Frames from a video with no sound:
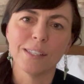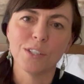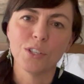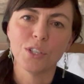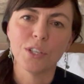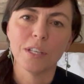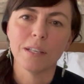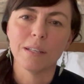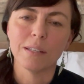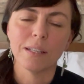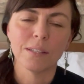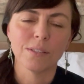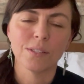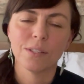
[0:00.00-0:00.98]
she
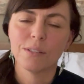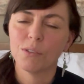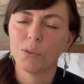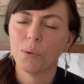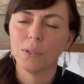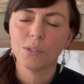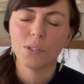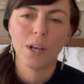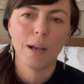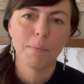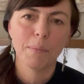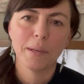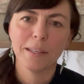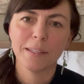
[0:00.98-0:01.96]
does quilt
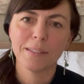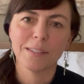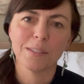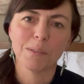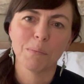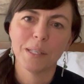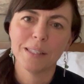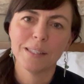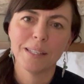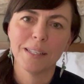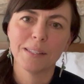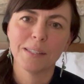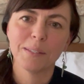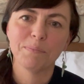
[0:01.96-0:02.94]
toppings as a
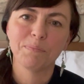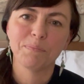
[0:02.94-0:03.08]
business,